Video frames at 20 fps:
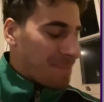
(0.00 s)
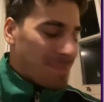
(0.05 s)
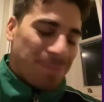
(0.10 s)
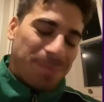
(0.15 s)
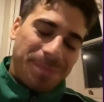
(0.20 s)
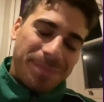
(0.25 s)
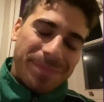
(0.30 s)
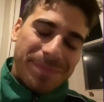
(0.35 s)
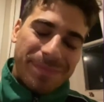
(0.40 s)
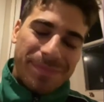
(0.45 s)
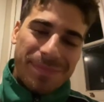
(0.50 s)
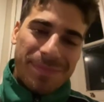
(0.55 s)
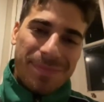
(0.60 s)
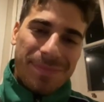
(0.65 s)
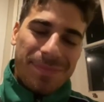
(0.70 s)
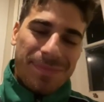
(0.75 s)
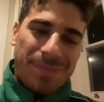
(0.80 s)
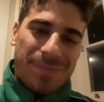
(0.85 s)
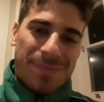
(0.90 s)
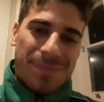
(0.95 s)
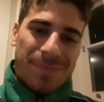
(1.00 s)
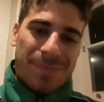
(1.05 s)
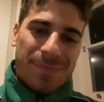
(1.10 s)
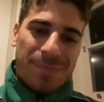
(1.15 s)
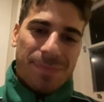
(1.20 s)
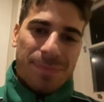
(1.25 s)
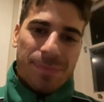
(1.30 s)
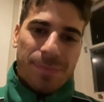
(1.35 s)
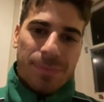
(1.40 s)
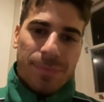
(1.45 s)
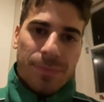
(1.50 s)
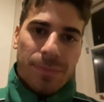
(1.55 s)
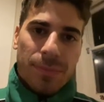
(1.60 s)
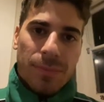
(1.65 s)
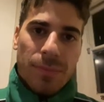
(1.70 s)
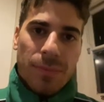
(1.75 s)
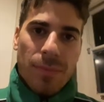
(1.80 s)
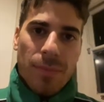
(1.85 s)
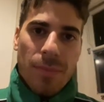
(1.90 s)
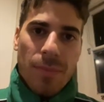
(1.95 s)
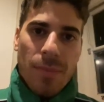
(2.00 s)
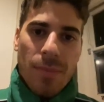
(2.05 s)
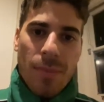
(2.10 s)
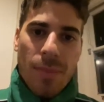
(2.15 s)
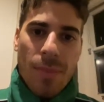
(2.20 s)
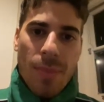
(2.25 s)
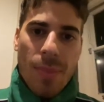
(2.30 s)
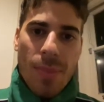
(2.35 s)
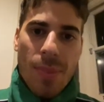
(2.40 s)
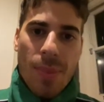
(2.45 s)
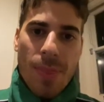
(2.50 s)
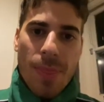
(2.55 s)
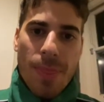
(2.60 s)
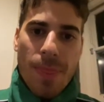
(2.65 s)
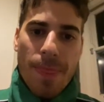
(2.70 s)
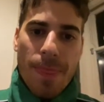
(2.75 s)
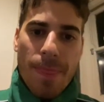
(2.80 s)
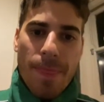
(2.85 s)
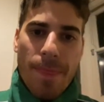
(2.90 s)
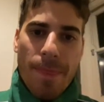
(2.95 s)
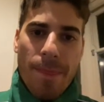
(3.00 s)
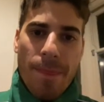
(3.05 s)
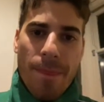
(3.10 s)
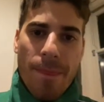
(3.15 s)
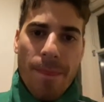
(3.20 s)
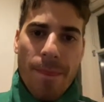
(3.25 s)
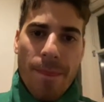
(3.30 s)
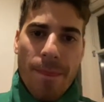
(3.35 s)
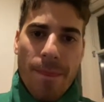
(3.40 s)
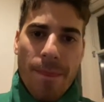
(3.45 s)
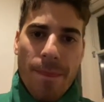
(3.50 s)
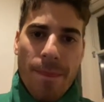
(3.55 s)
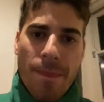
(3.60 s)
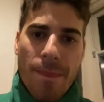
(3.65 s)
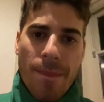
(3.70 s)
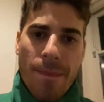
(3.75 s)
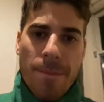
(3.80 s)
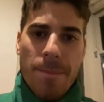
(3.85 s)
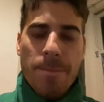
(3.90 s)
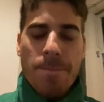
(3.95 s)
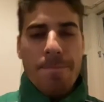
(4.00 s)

(not speaking)